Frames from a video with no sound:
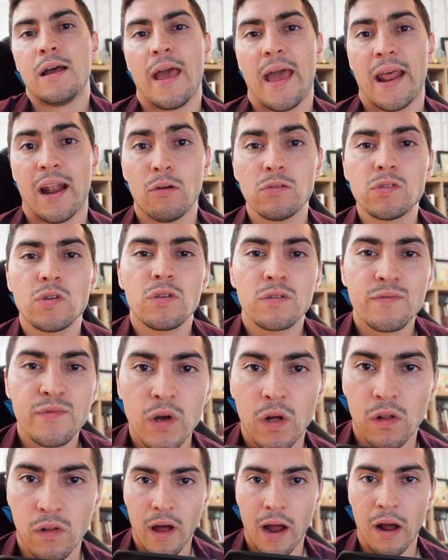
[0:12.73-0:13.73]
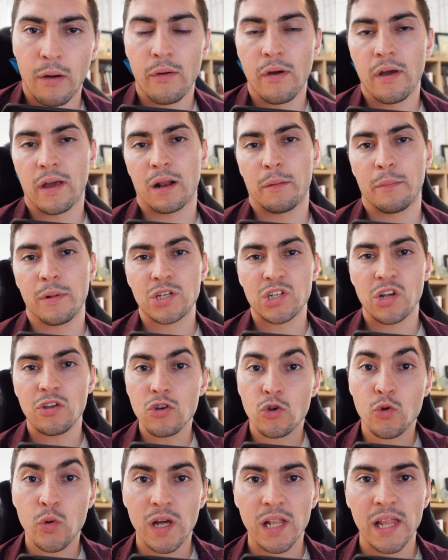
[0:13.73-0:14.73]
And I also use it for client work. And I'm gonna show
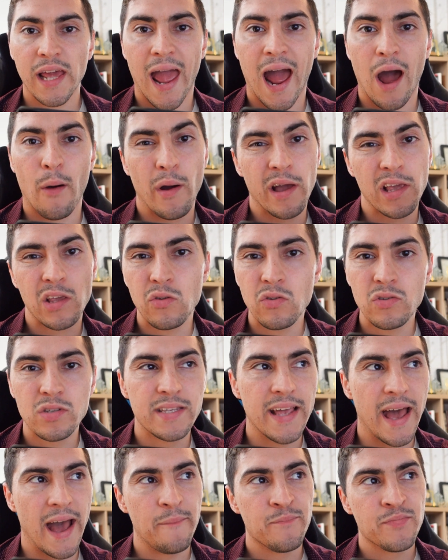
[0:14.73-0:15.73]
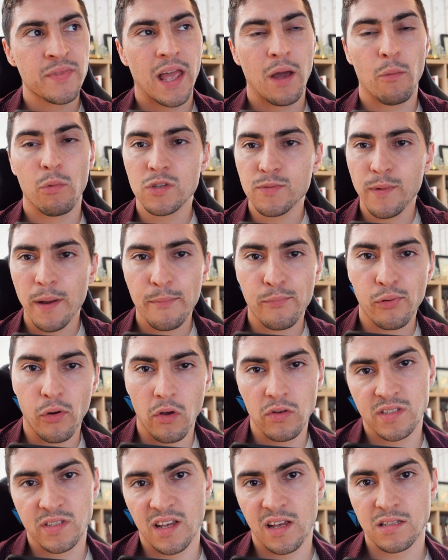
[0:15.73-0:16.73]
you quickly how I use that and what's my
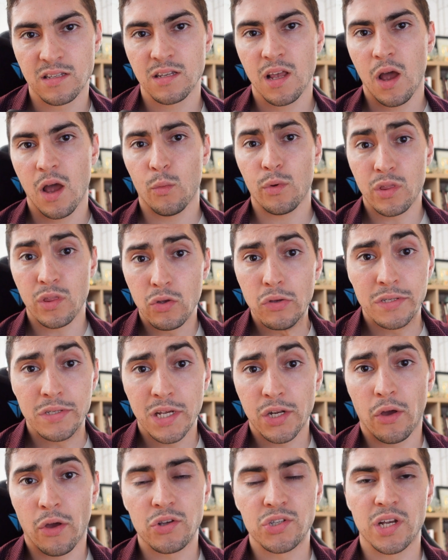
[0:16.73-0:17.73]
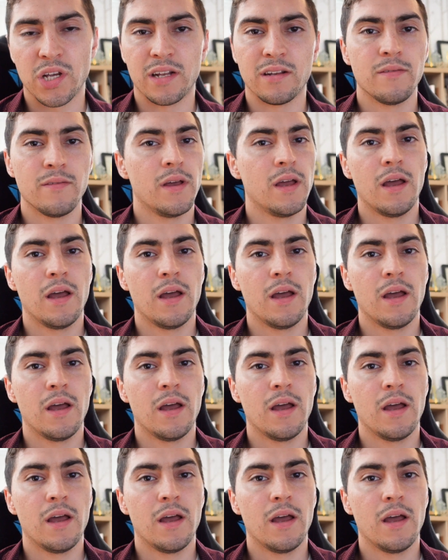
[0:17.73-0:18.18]
process with using Notion.